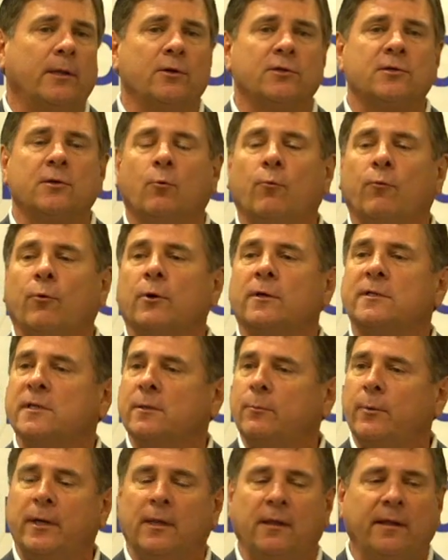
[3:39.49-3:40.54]
Those are words
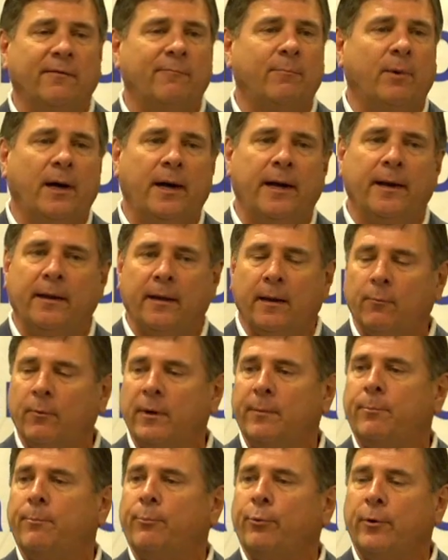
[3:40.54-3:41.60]
that we live by and
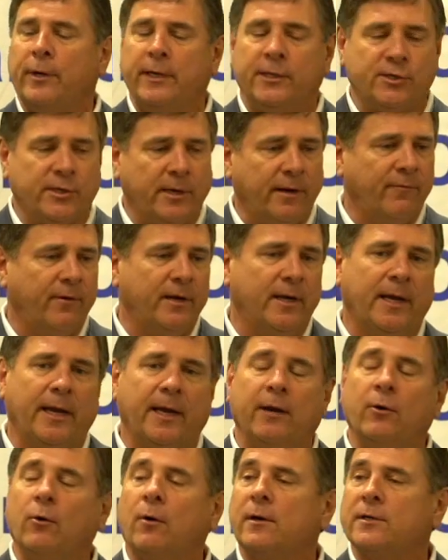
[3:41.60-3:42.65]
we preach every day.
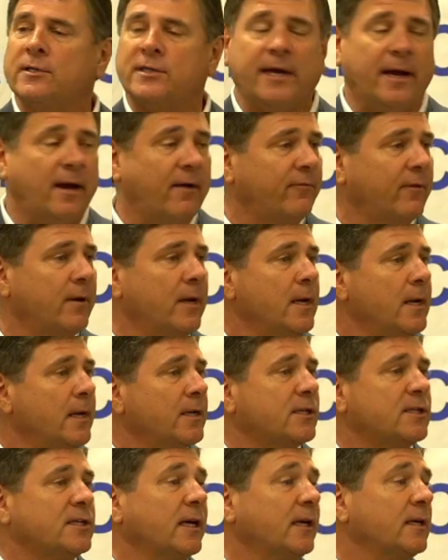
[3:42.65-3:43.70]
I know our staff
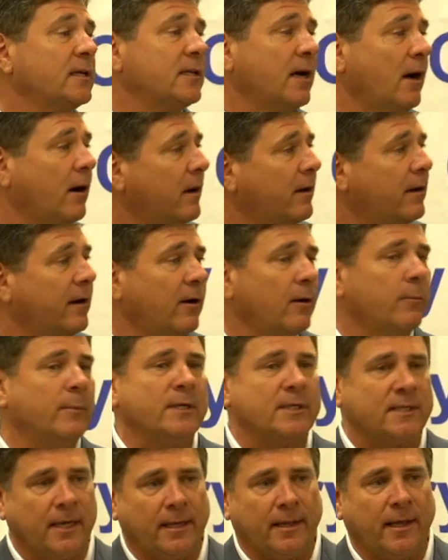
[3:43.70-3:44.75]
is sick and tired of hearing me
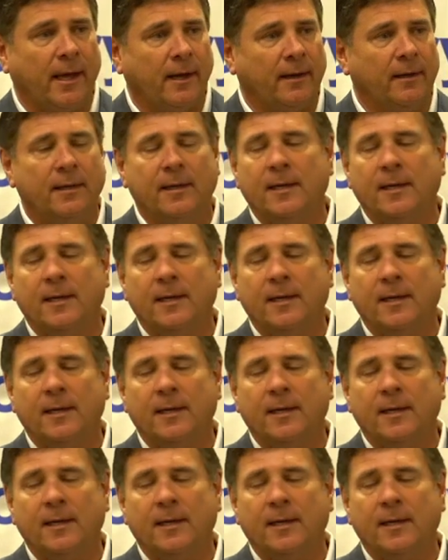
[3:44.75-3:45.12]
say that.